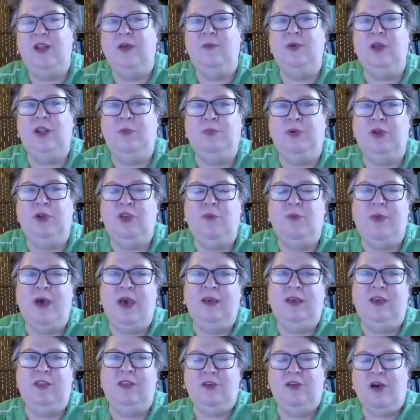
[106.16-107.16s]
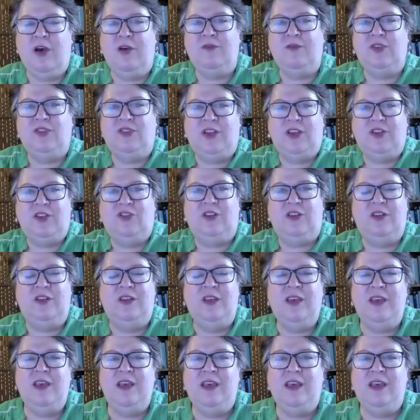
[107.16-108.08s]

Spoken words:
I'm going to bring you back in the conversation.